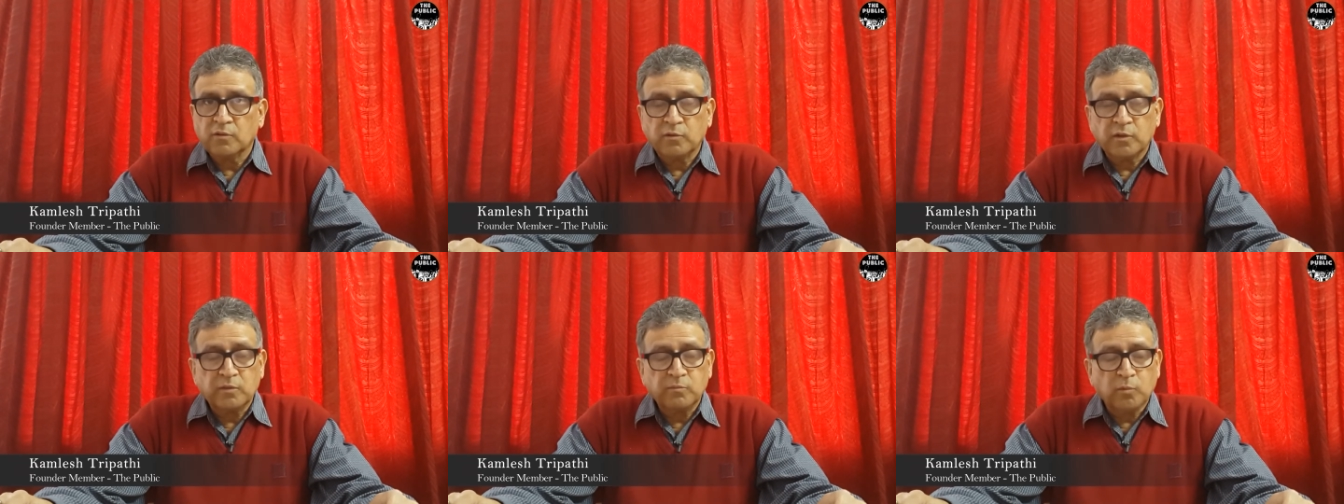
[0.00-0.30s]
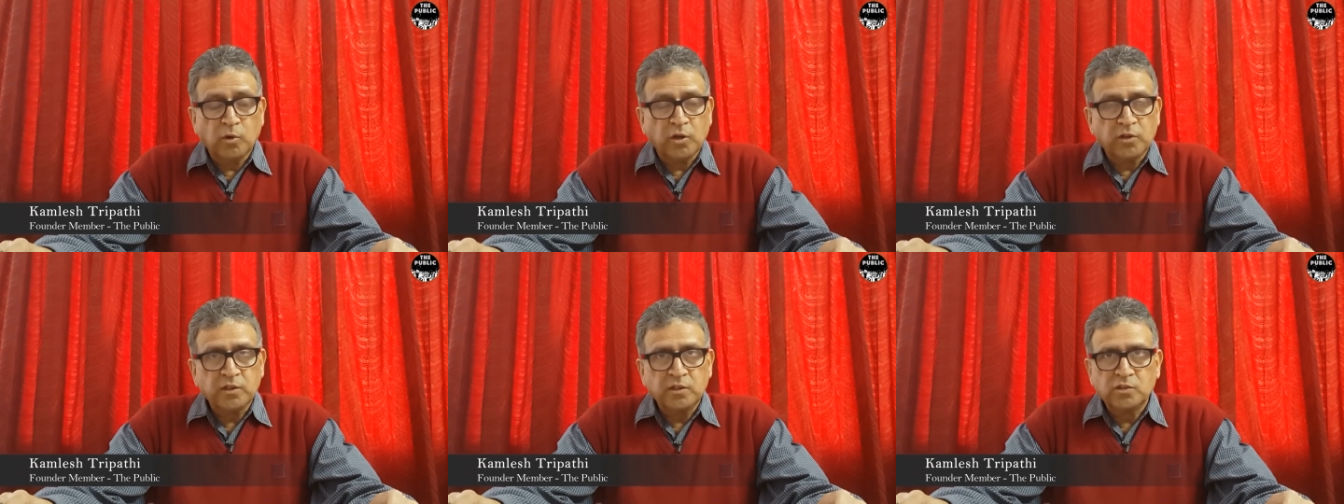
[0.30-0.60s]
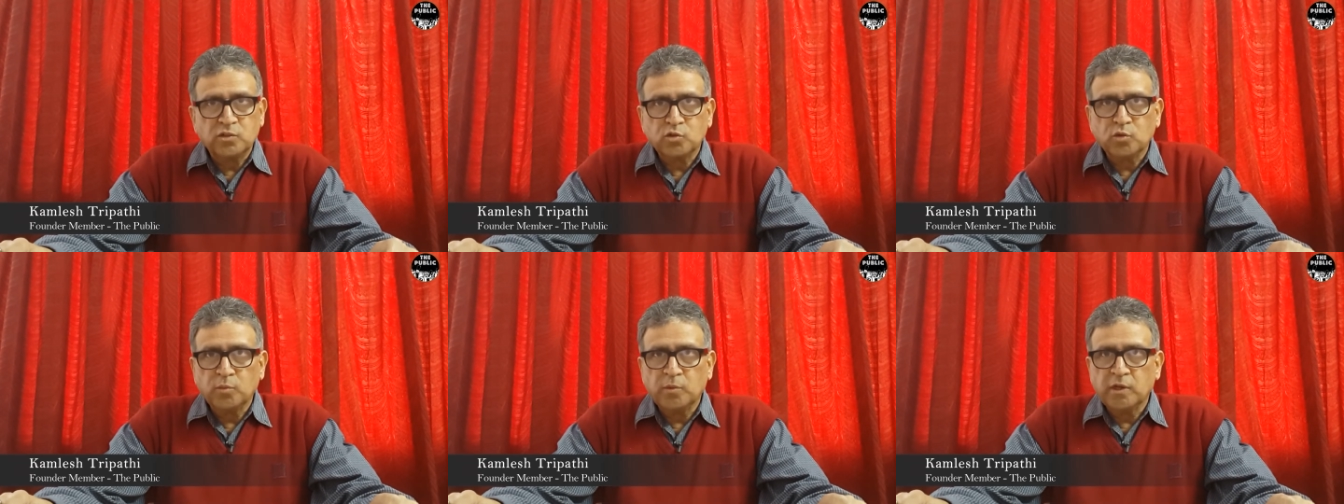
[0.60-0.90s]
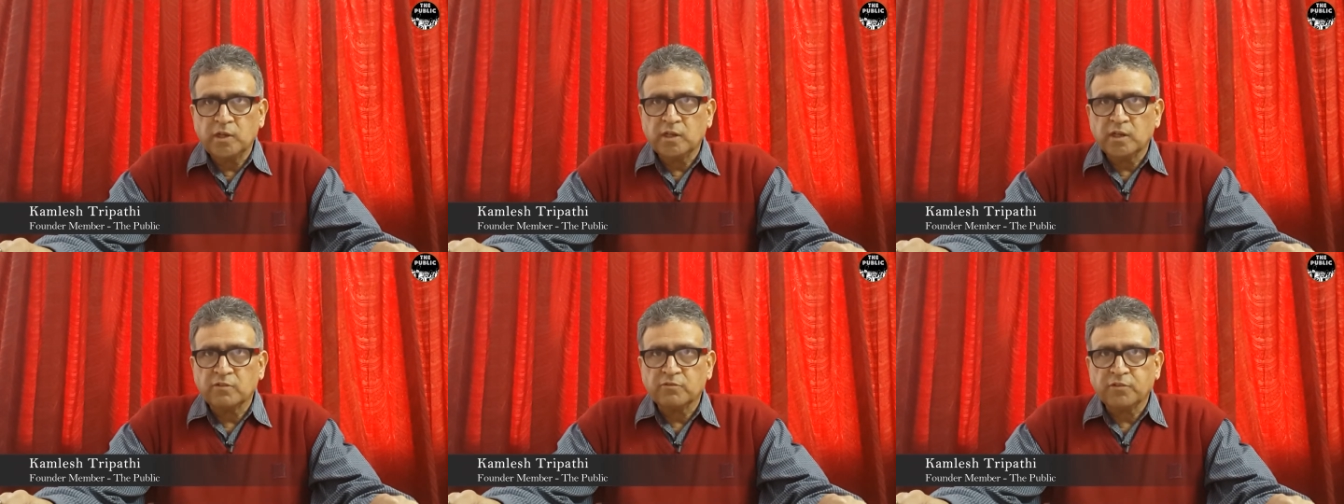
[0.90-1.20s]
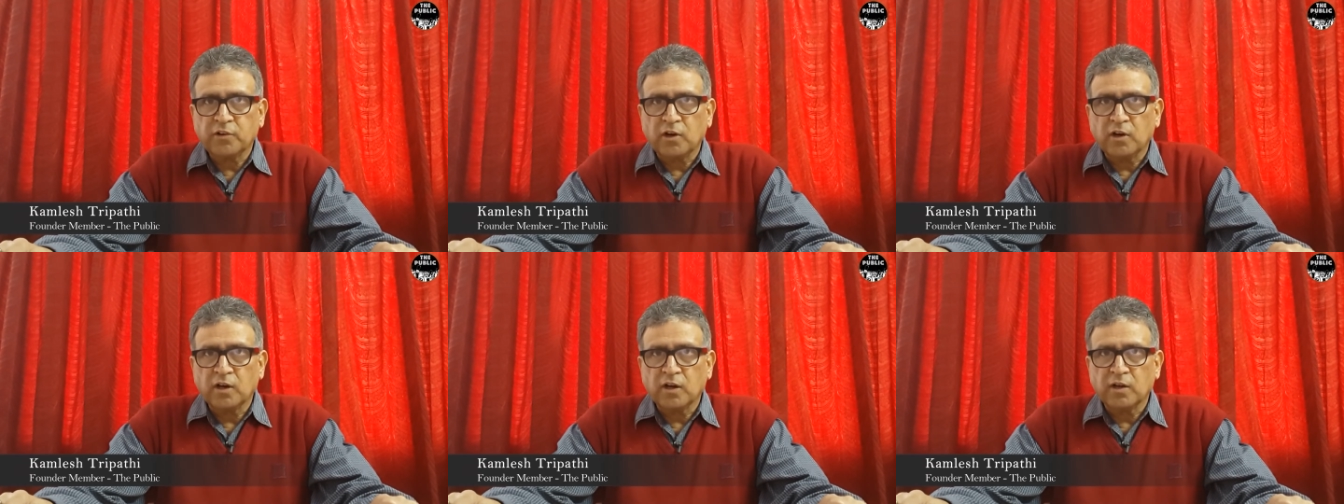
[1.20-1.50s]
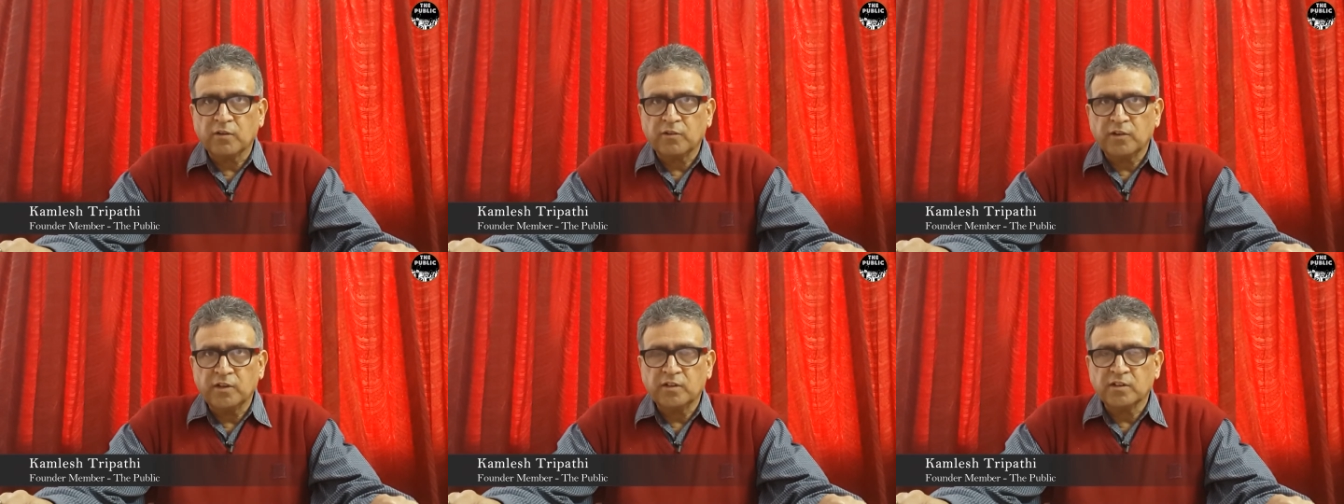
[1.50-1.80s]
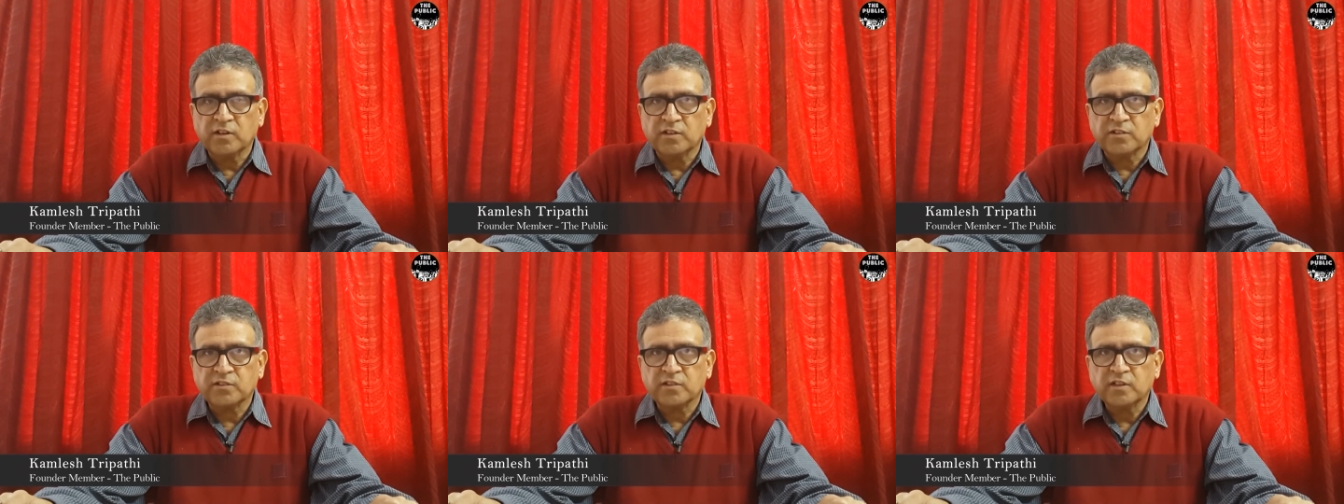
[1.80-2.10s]
with more than 2 million uh,
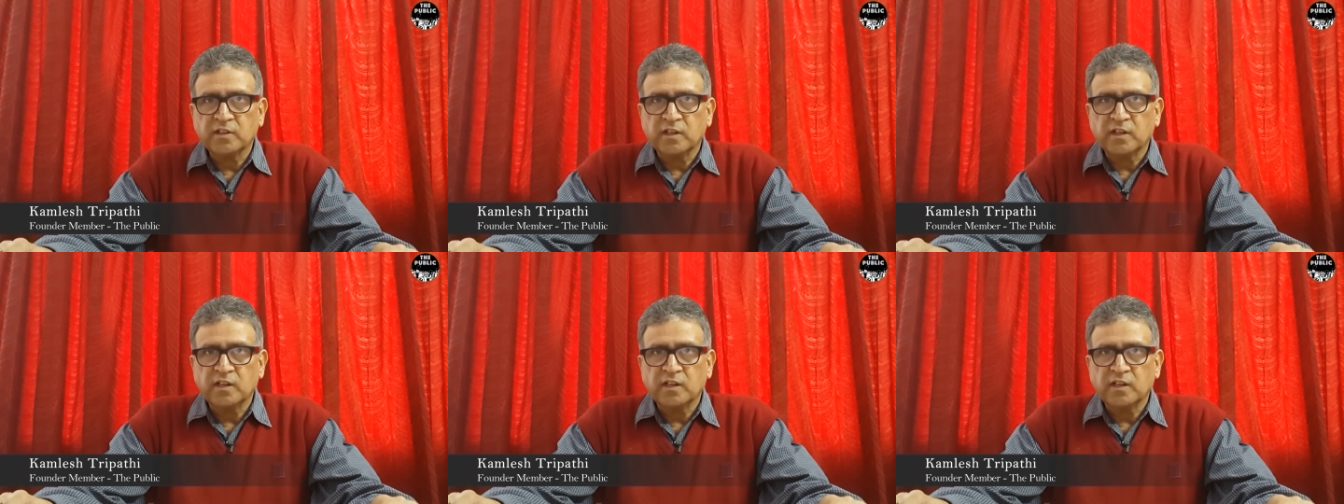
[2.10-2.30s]
readers.